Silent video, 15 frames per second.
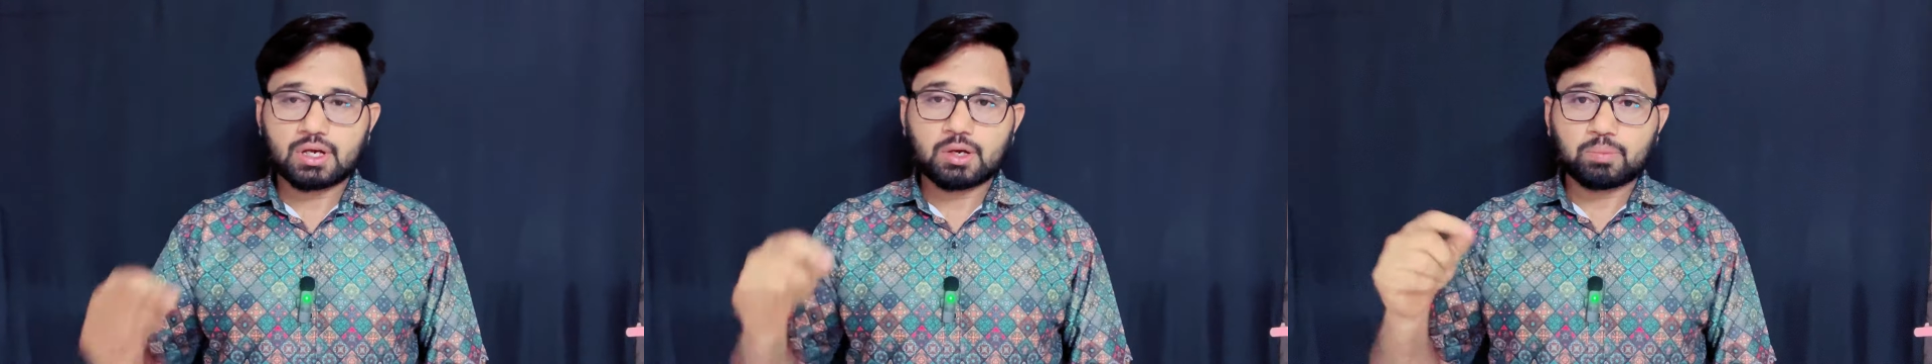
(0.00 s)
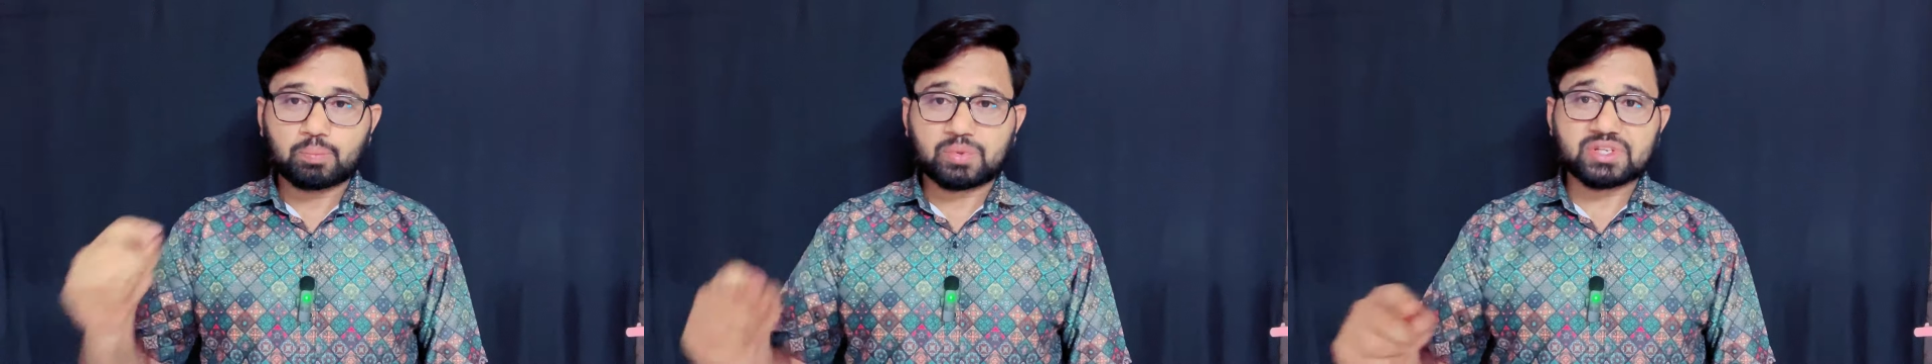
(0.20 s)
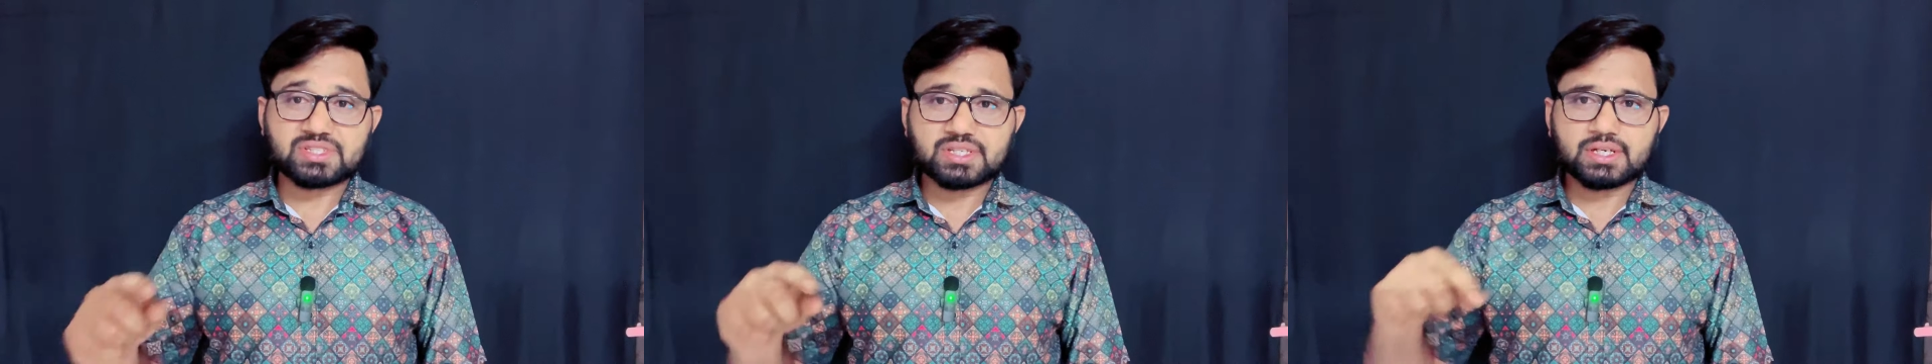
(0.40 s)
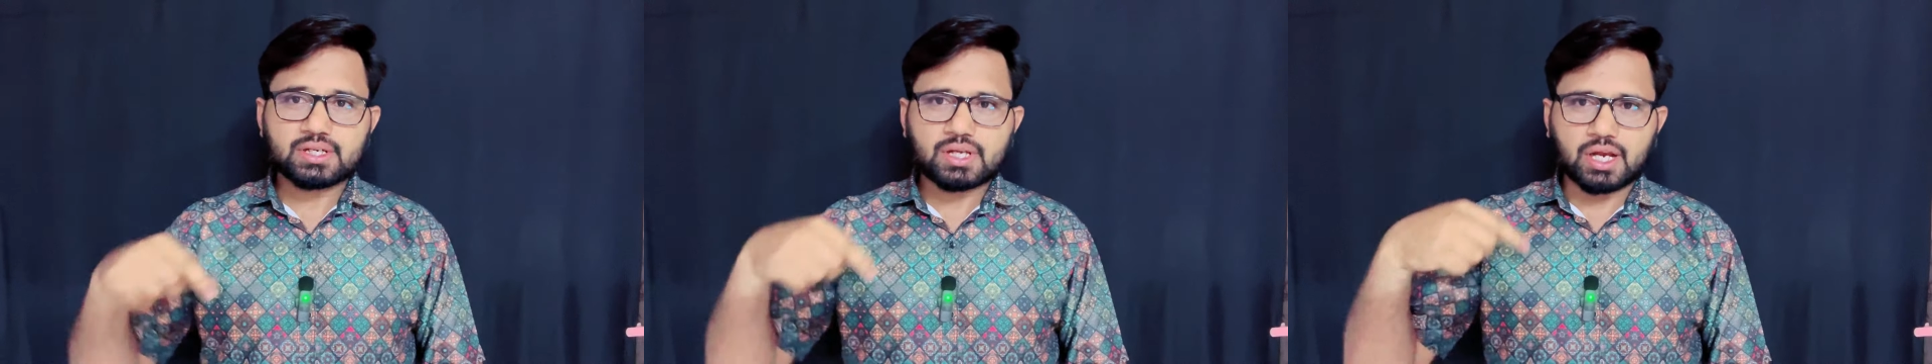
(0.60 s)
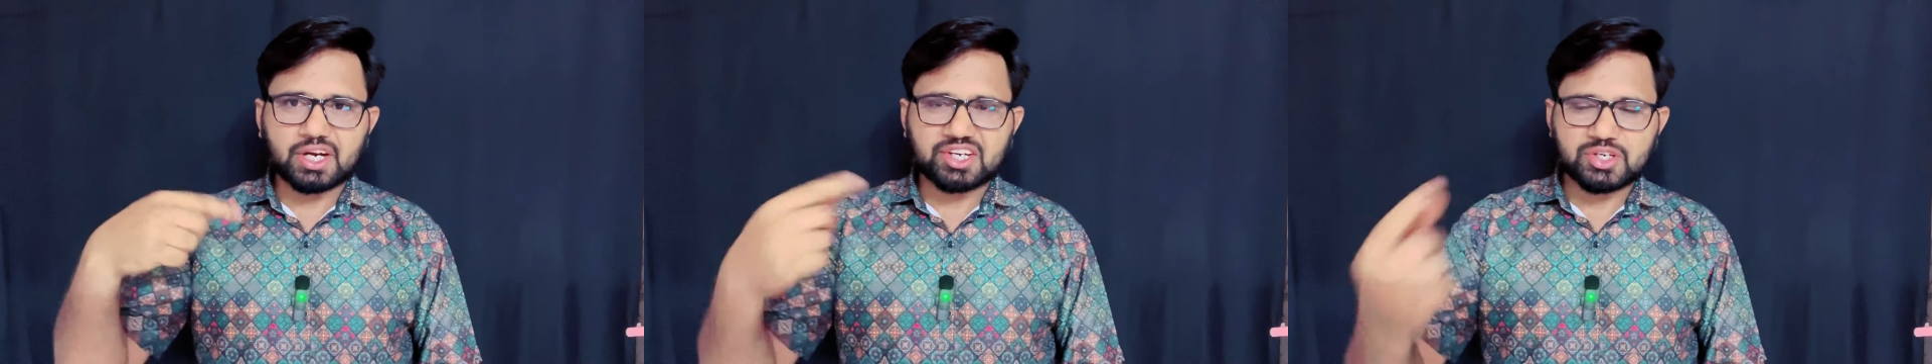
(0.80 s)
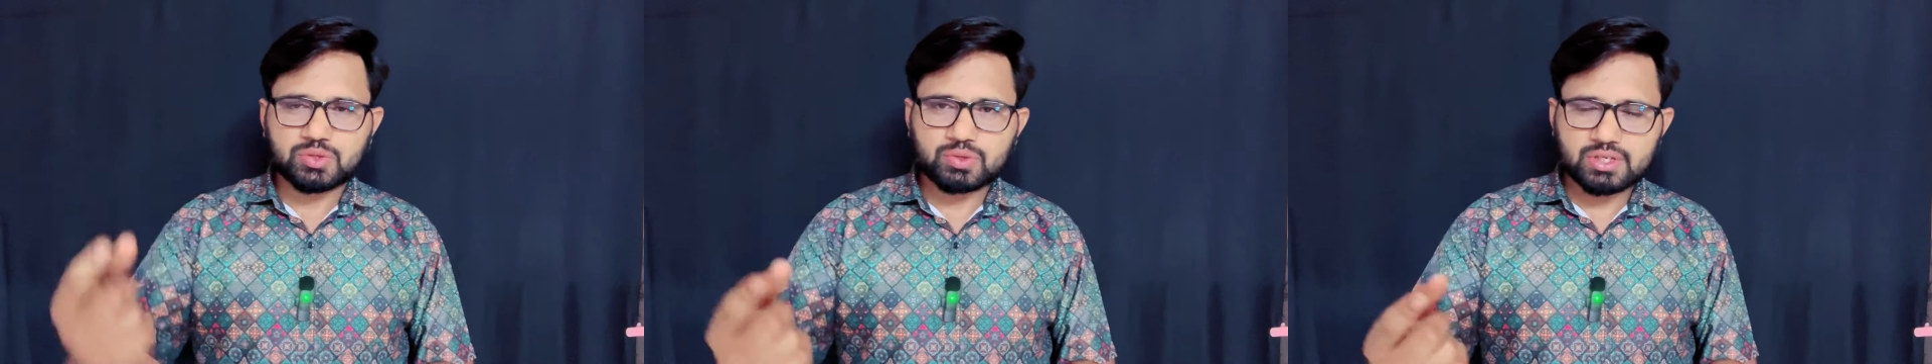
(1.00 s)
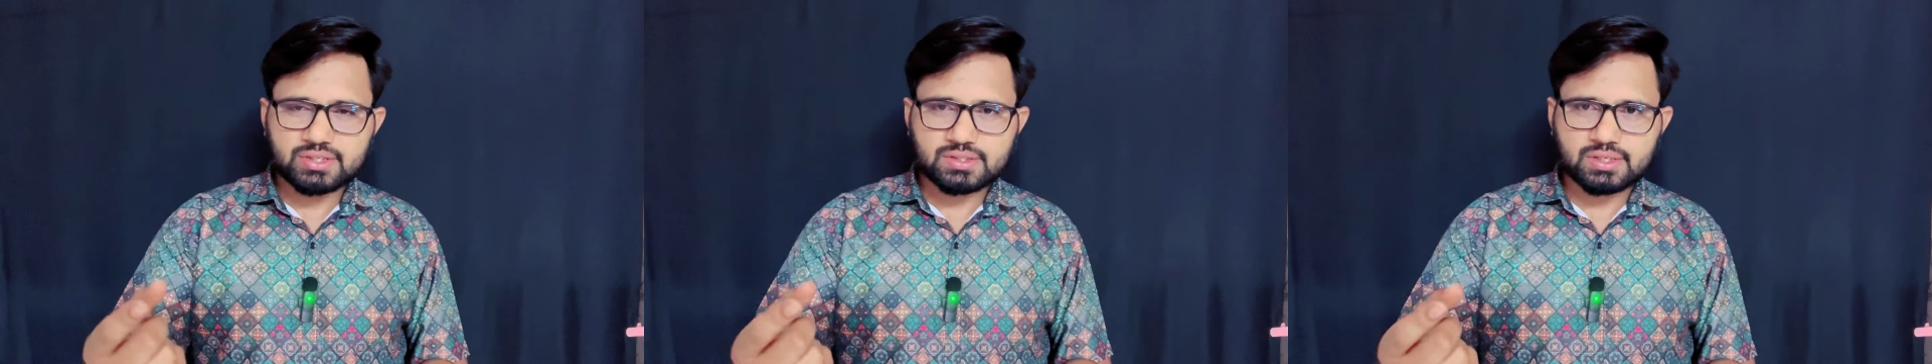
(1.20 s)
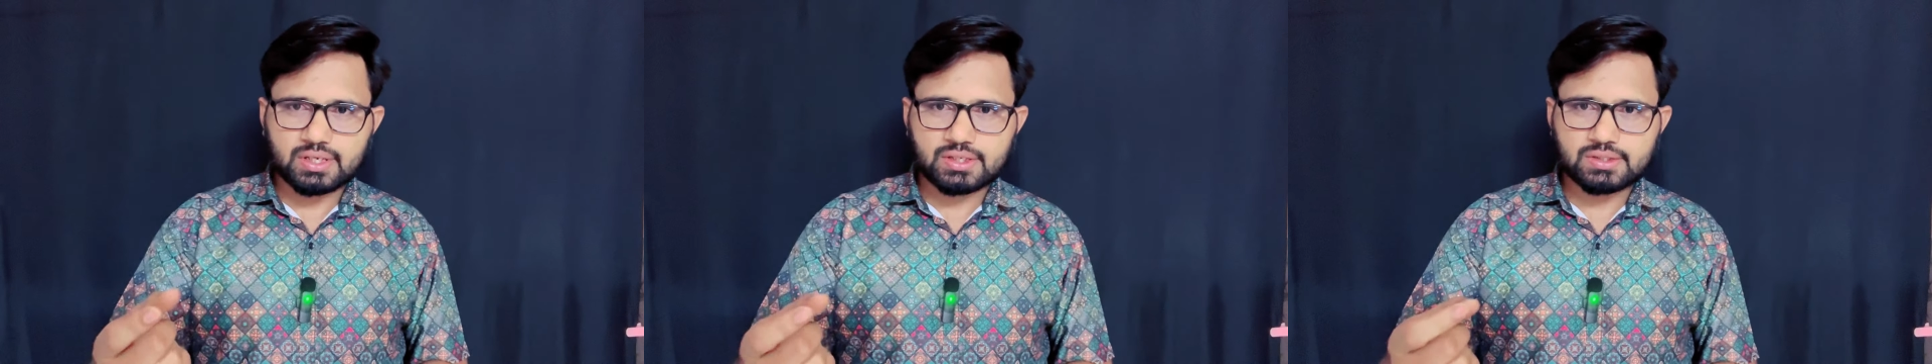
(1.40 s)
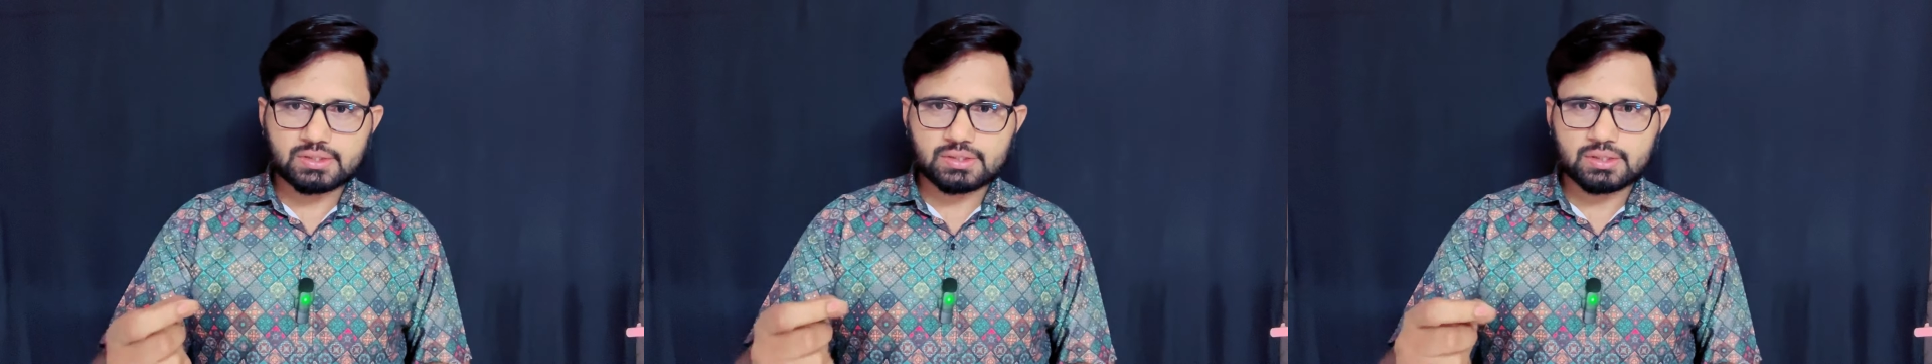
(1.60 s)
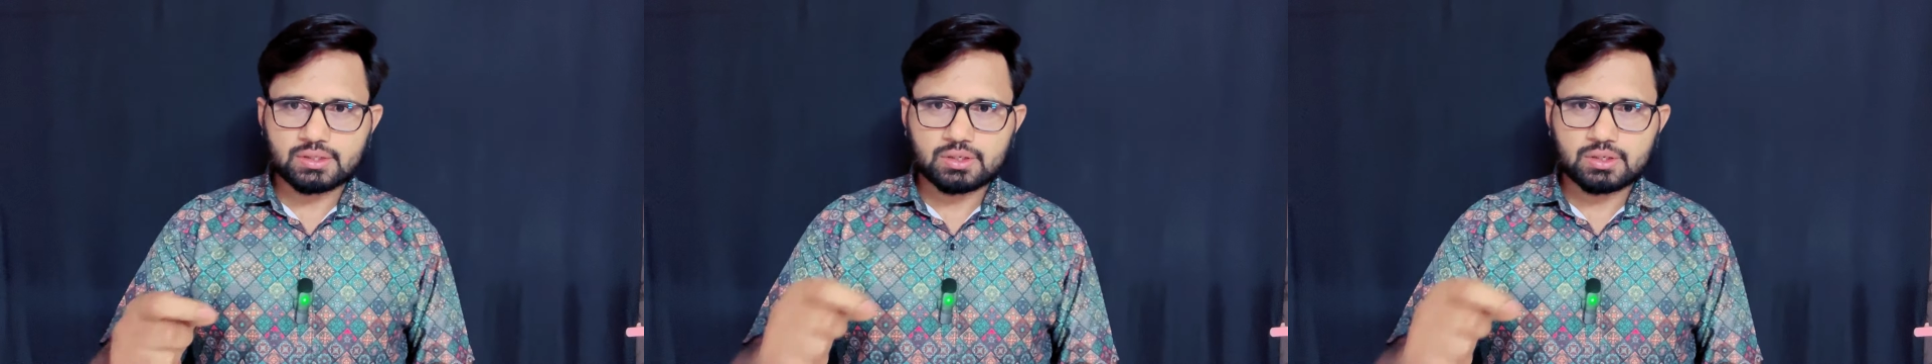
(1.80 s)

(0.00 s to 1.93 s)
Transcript: present continuous tense,